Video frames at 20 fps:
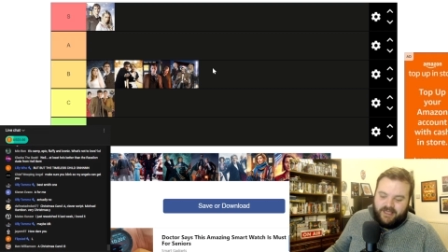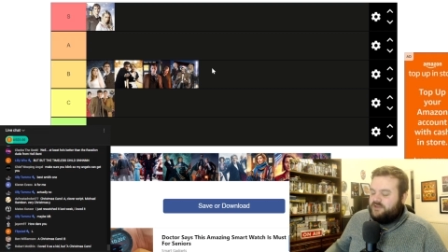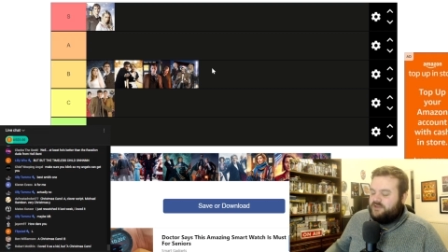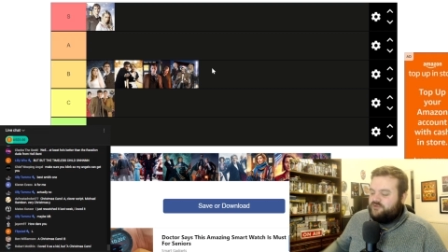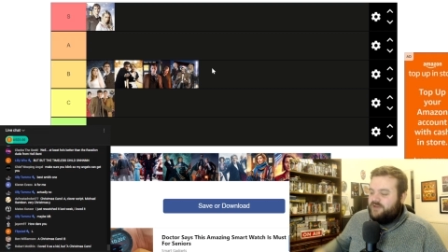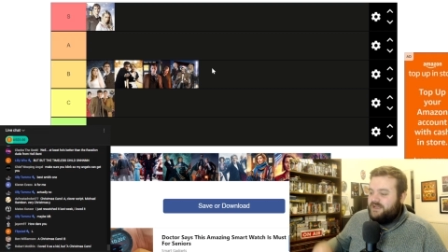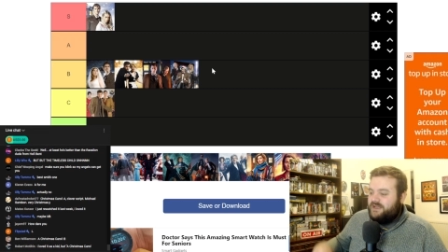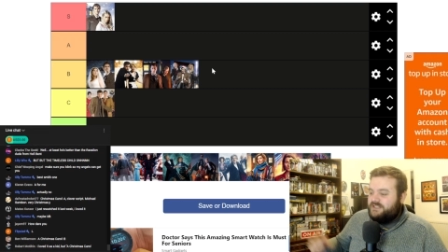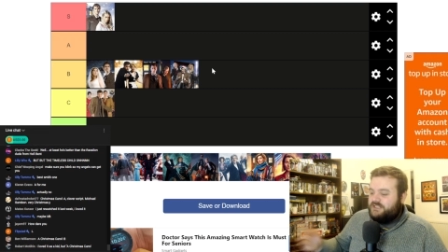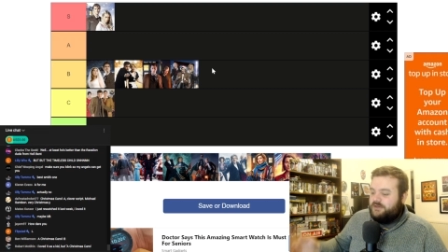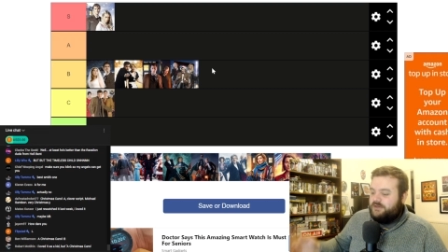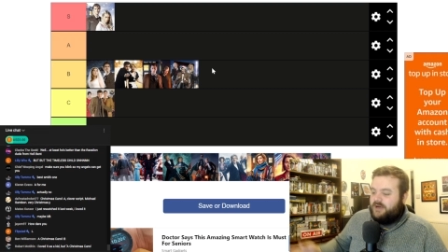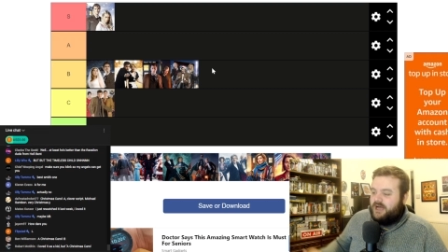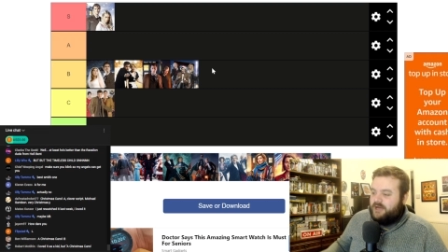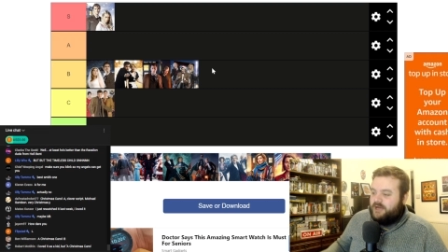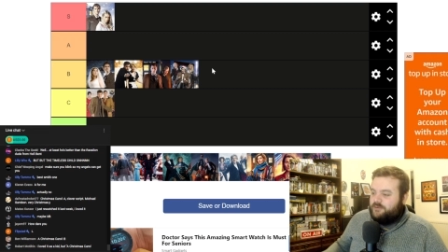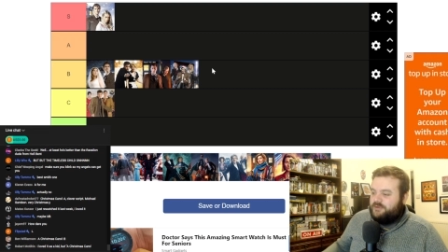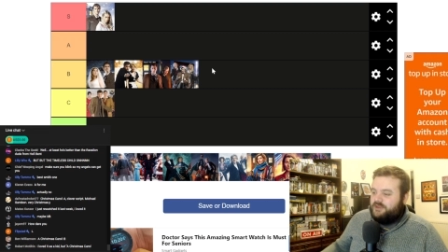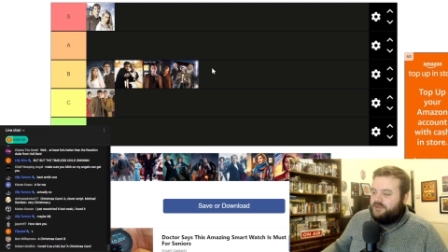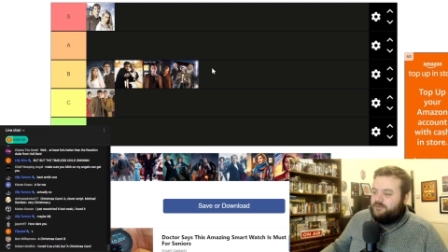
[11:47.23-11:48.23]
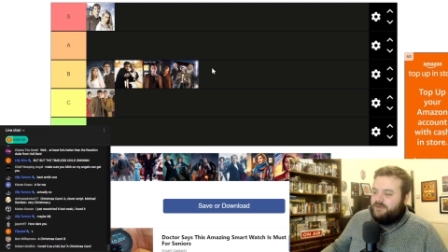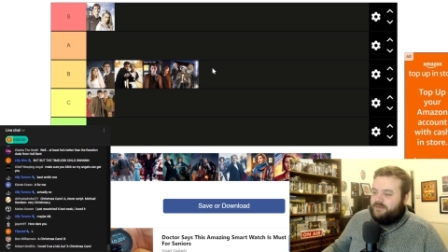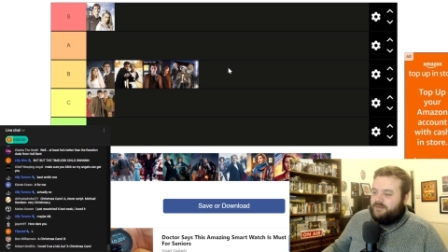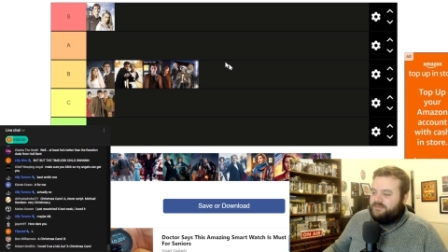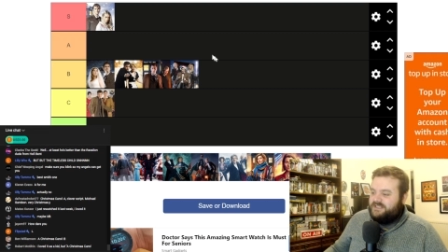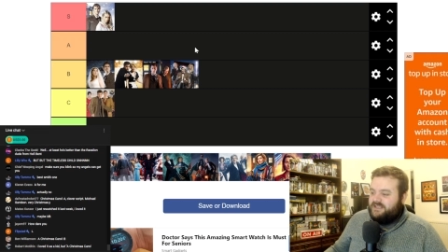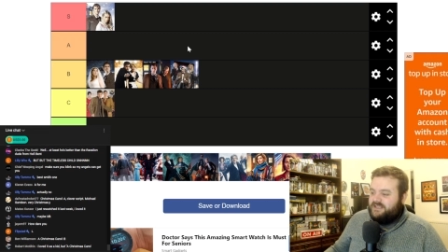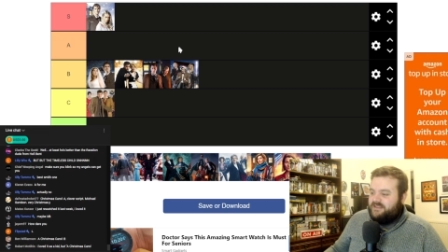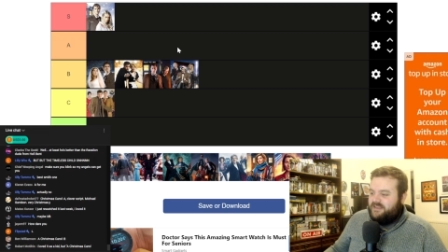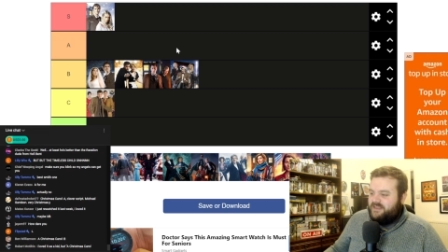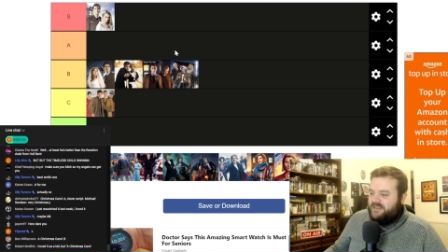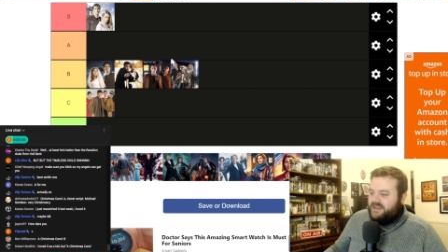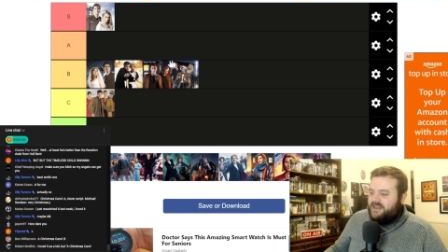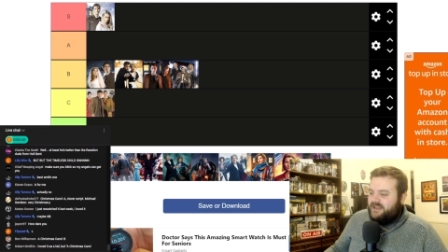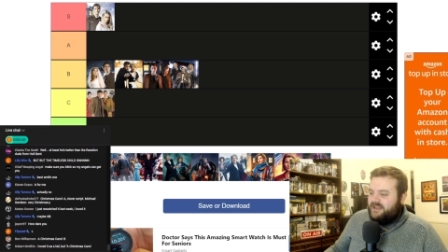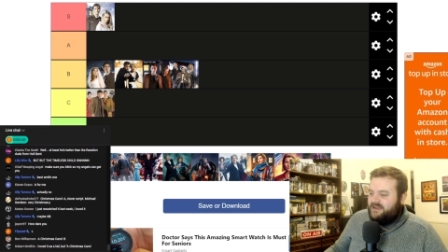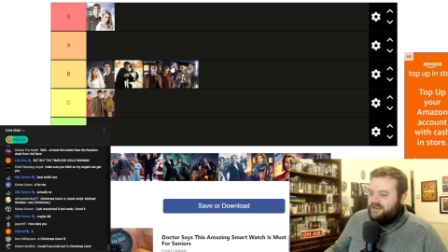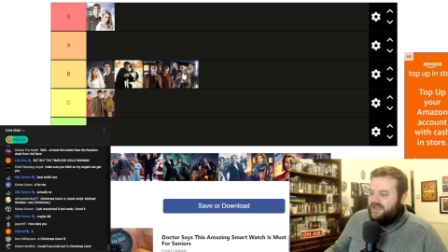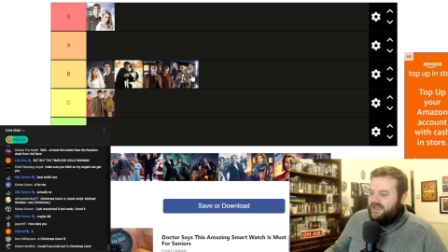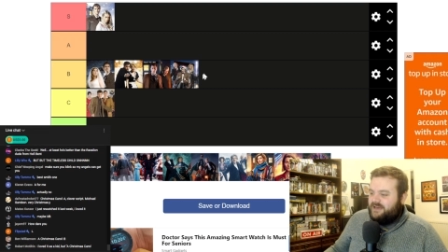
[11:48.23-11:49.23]
They try so hard with the whimsy that they
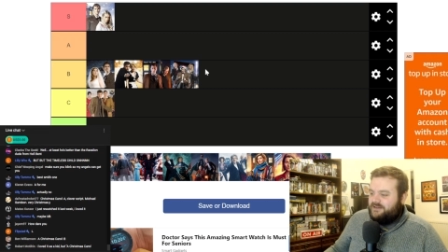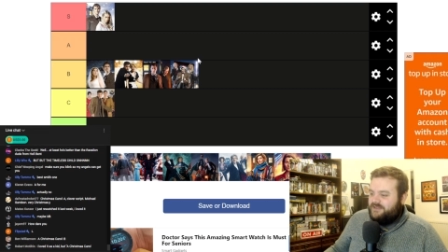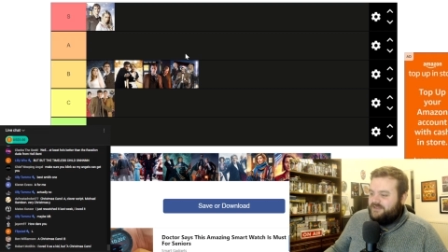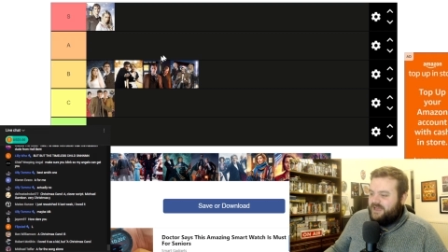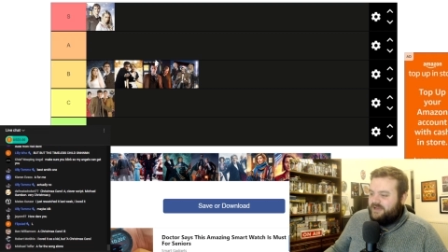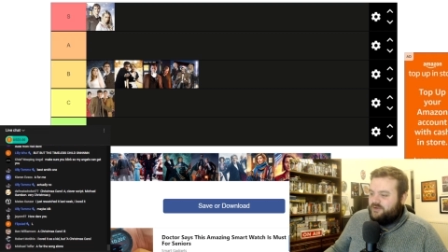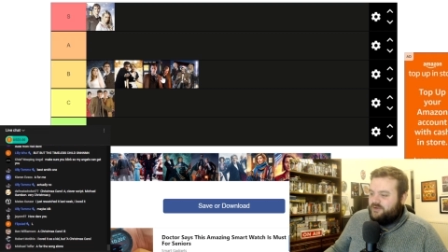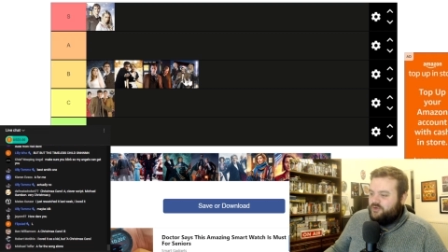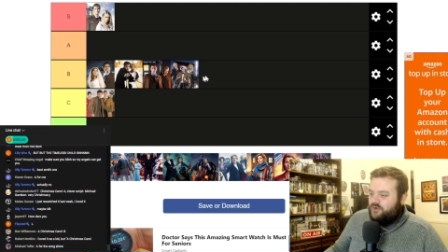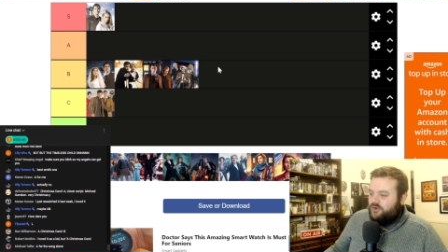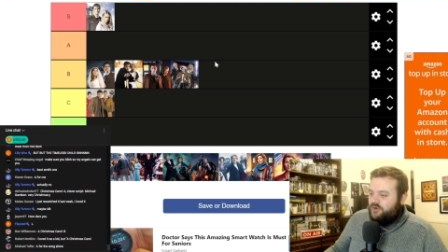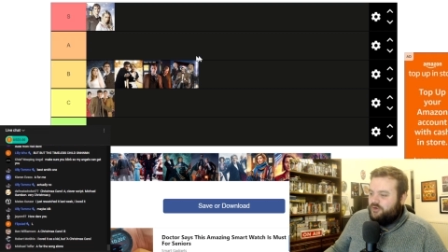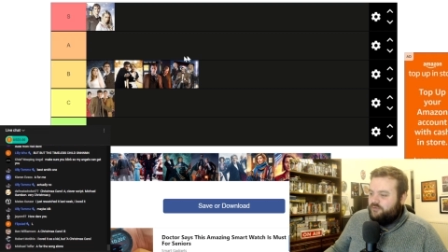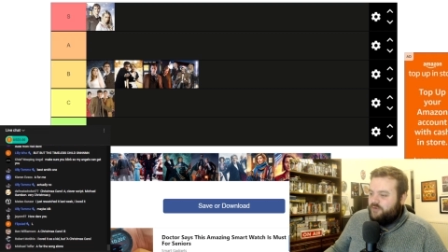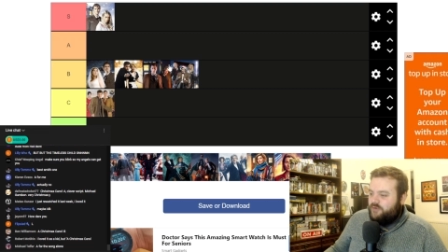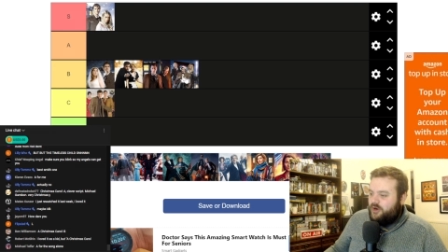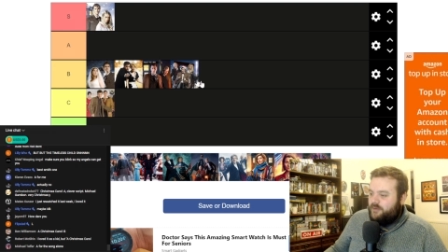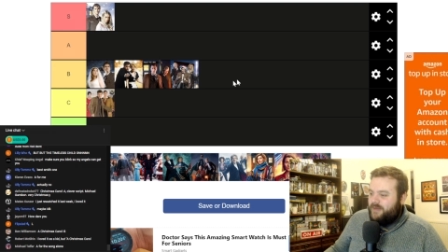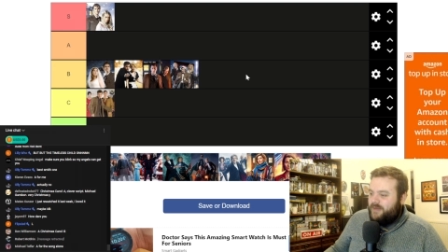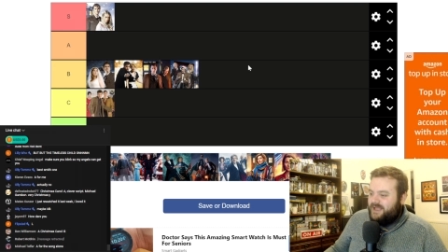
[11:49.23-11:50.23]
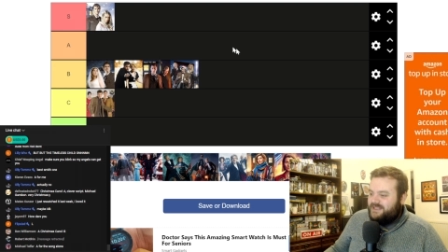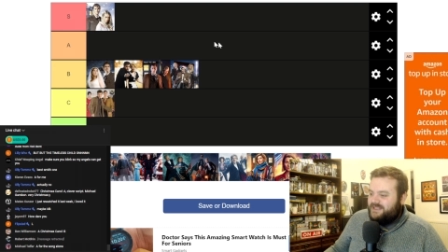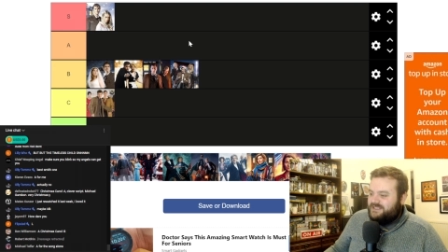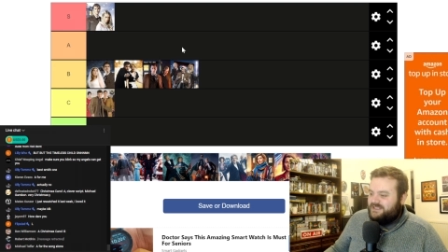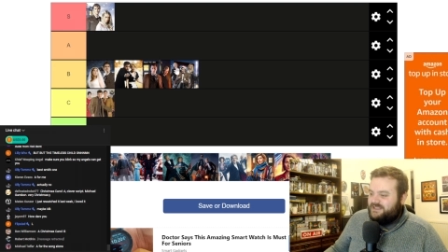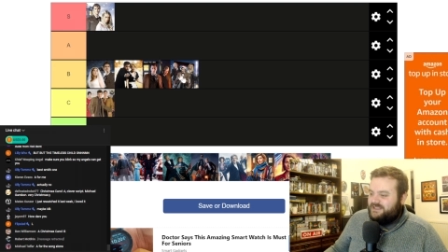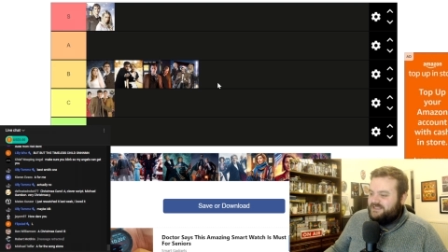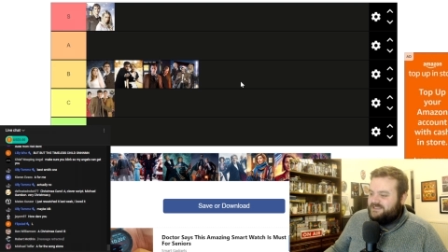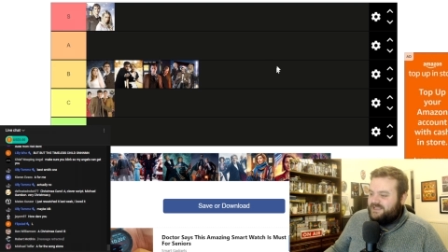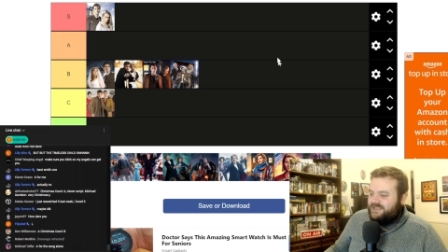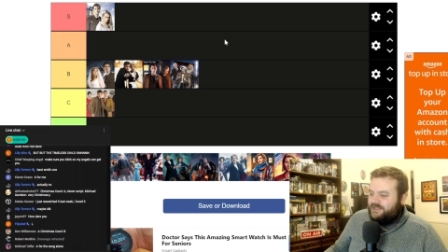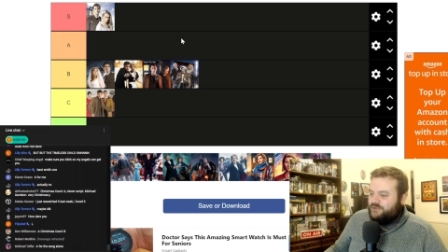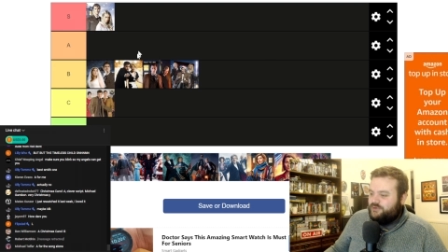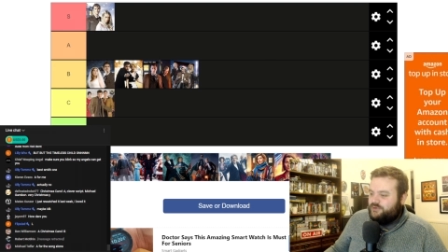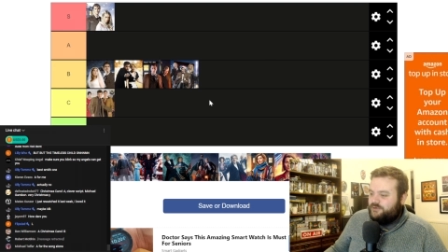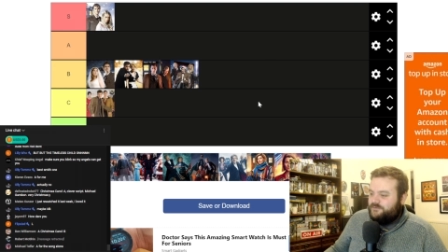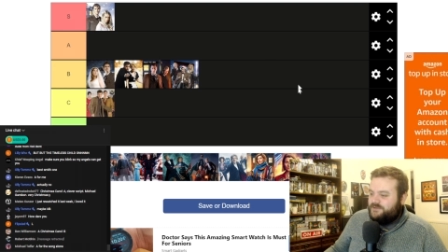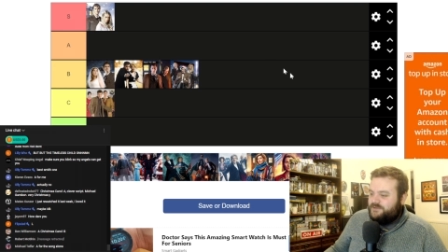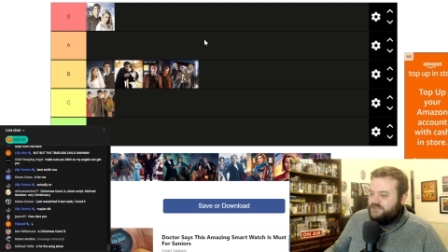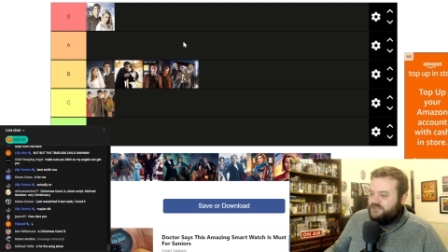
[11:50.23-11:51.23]
neglect that core romance in the
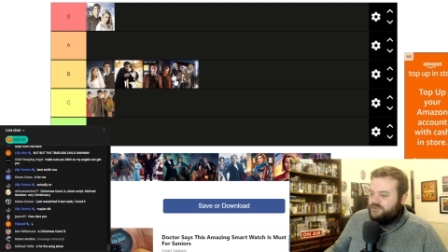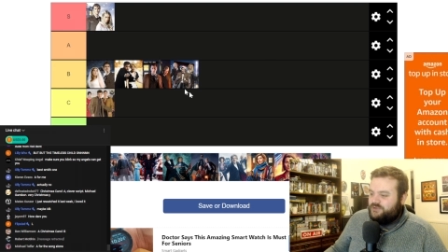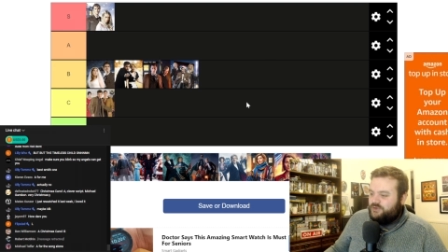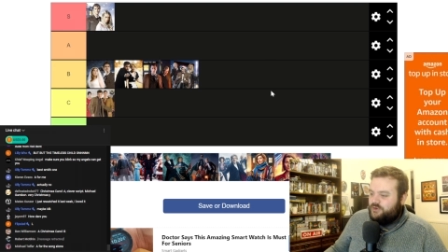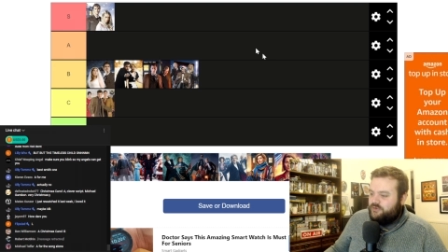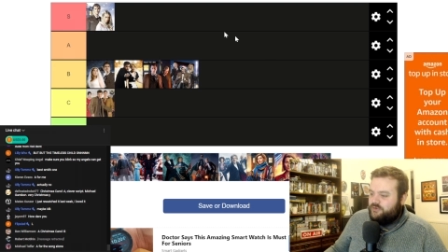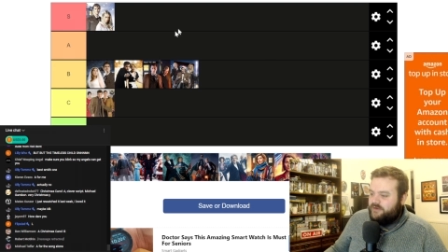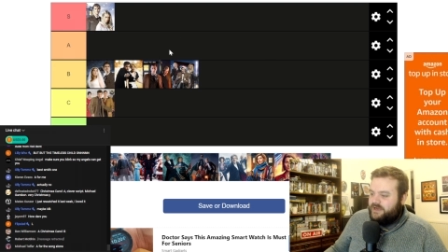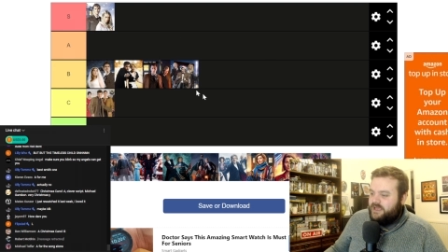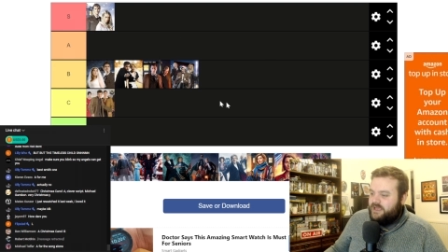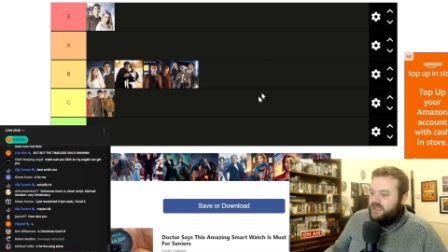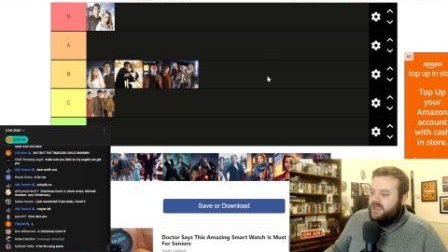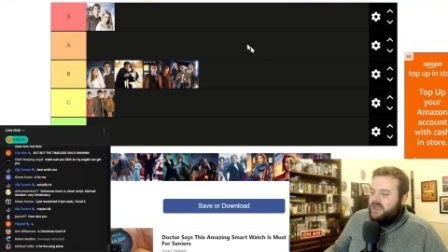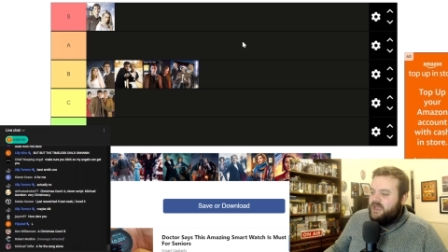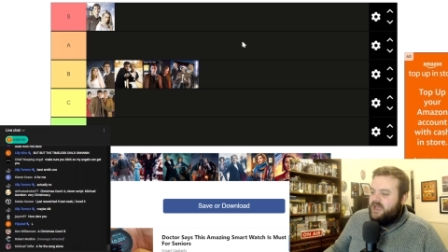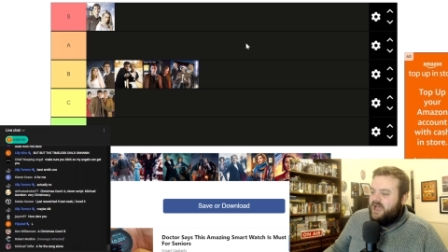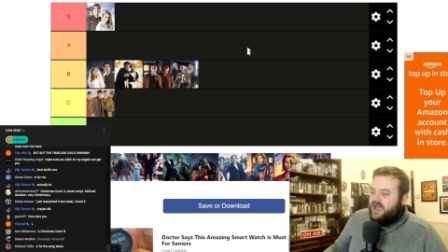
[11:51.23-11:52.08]
centre of the story,